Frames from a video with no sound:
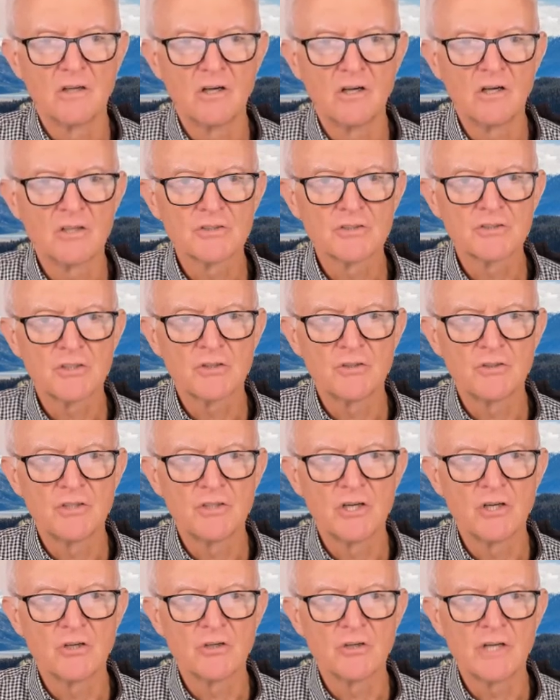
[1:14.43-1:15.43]
also
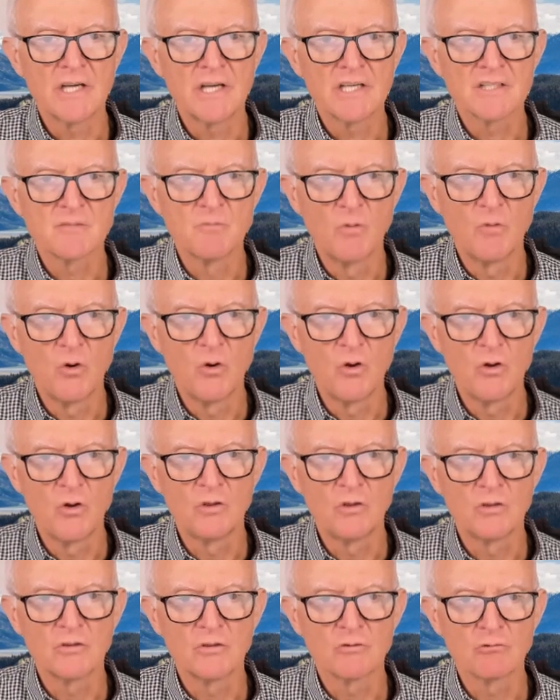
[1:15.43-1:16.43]
known as
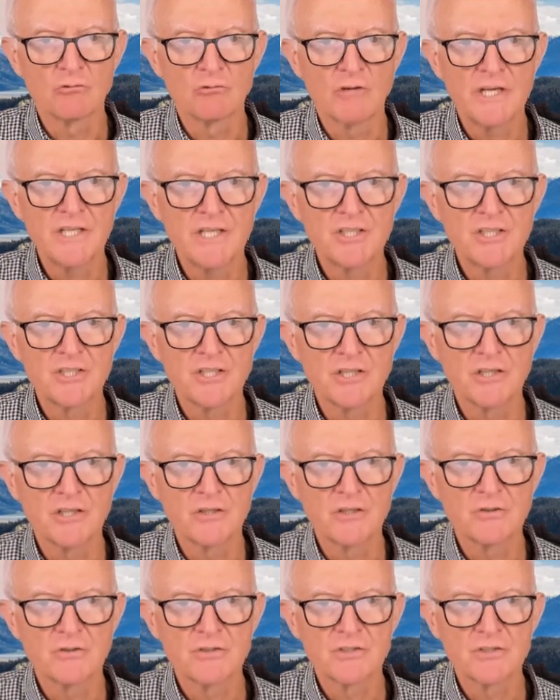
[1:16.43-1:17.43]
mole
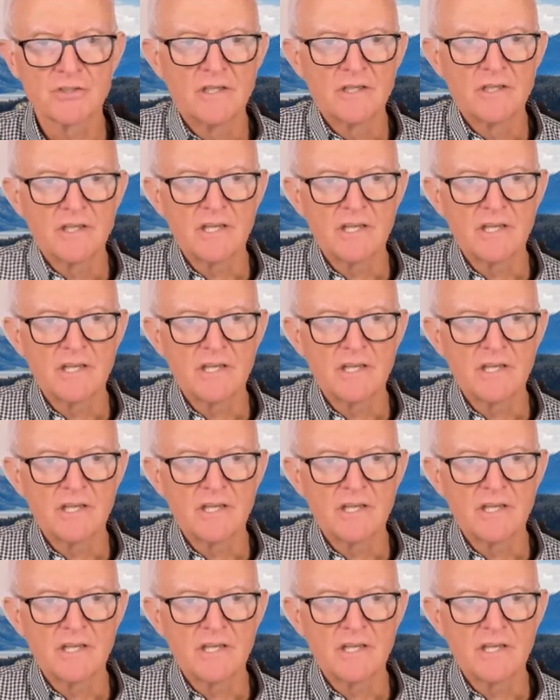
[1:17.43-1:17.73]
ratios,